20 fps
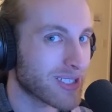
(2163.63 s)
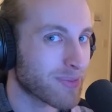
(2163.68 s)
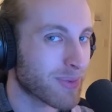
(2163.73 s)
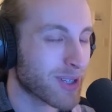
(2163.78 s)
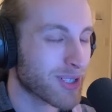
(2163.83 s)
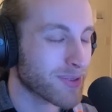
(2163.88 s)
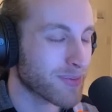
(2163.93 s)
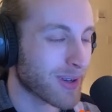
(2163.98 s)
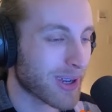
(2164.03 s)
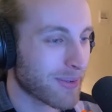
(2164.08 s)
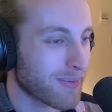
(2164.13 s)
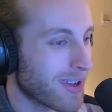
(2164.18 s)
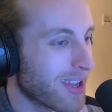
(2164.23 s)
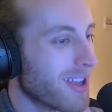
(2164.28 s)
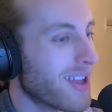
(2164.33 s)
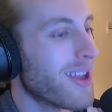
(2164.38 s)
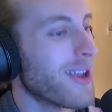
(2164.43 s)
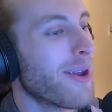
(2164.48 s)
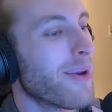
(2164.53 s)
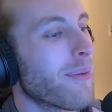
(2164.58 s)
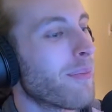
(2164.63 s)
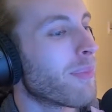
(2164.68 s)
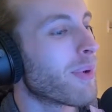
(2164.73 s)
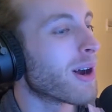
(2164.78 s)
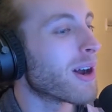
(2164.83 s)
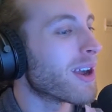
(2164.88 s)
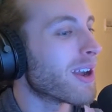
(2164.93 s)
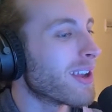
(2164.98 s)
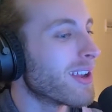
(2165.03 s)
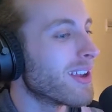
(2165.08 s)
SpongeBob.
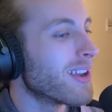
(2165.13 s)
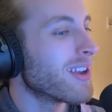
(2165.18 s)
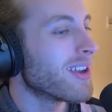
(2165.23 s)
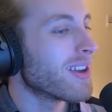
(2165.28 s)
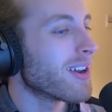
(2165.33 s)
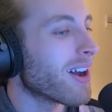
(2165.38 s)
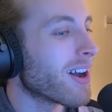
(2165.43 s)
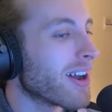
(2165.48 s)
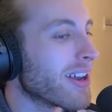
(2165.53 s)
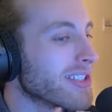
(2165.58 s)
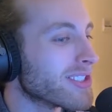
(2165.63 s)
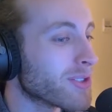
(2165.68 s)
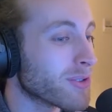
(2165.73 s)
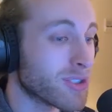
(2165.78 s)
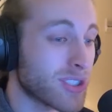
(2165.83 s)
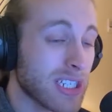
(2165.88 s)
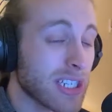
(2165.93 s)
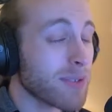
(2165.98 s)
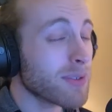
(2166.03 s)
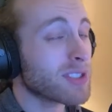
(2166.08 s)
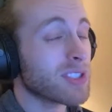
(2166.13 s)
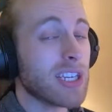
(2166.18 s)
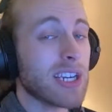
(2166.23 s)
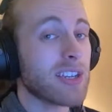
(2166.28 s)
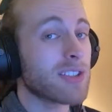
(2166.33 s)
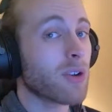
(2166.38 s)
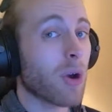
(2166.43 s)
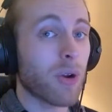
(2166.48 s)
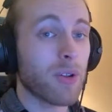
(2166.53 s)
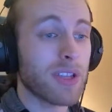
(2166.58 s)
But so she
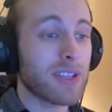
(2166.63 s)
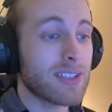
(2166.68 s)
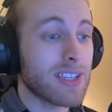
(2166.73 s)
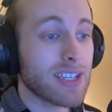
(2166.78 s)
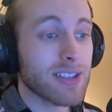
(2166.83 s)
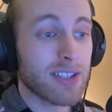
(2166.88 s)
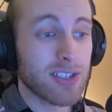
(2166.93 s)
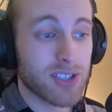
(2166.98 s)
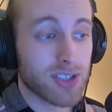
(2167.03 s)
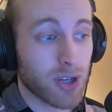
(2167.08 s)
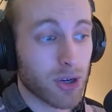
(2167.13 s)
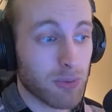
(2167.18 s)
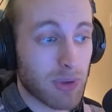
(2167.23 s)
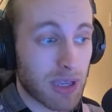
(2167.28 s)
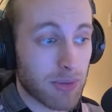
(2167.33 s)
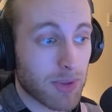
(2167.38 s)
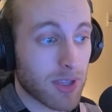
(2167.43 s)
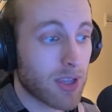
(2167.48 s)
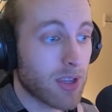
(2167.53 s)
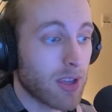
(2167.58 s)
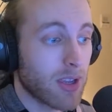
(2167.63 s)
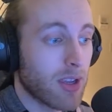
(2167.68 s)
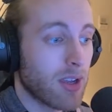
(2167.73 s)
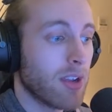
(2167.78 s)
could totally dig this show maybe.